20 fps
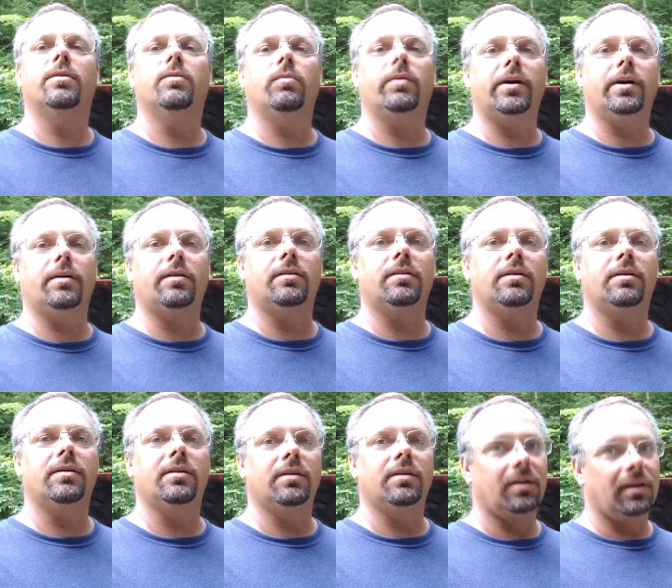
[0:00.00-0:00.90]
Well,
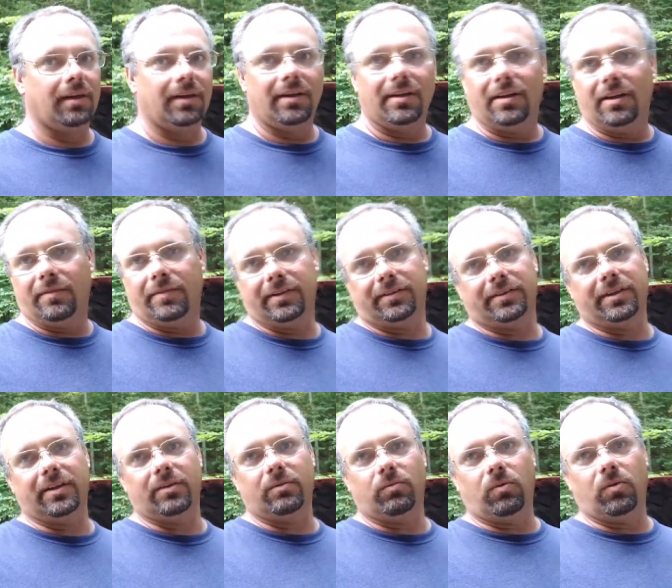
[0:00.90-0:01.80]
if it's
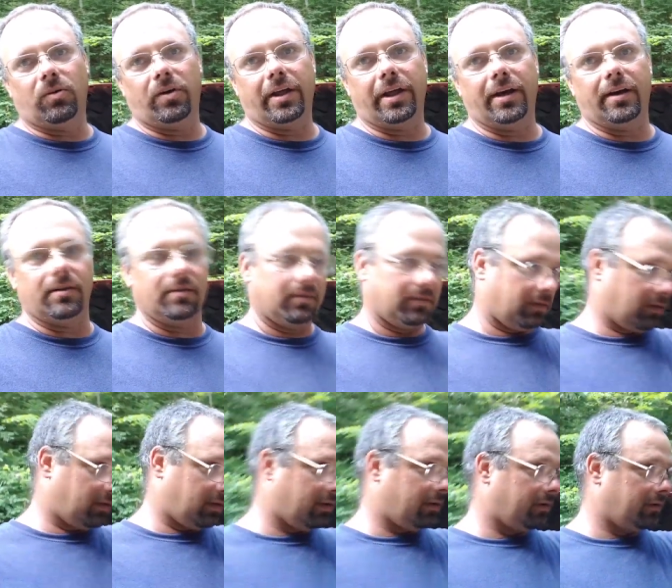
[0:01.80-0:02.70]
getting worn out,
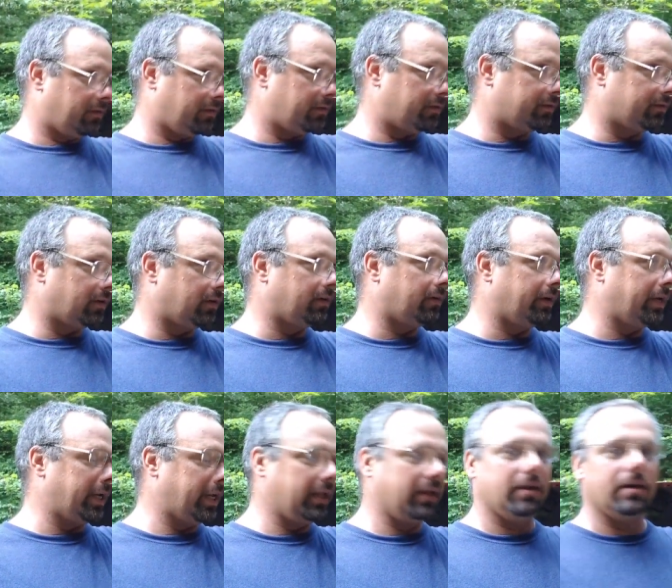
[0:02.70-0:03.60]
there's
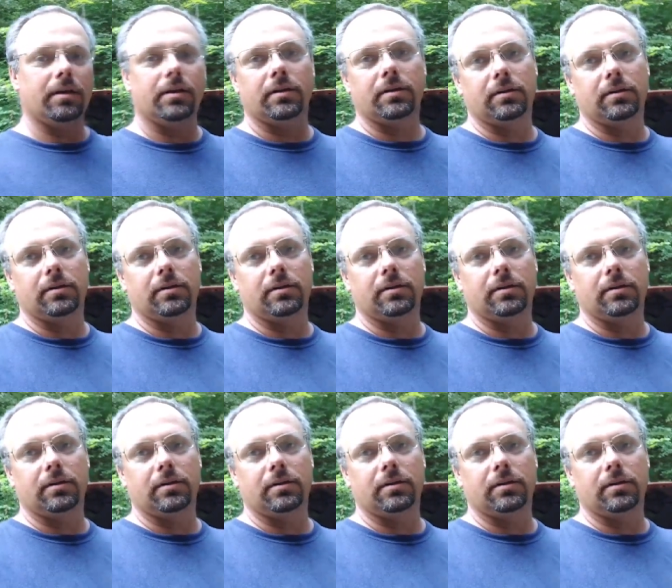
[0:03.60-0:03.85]
already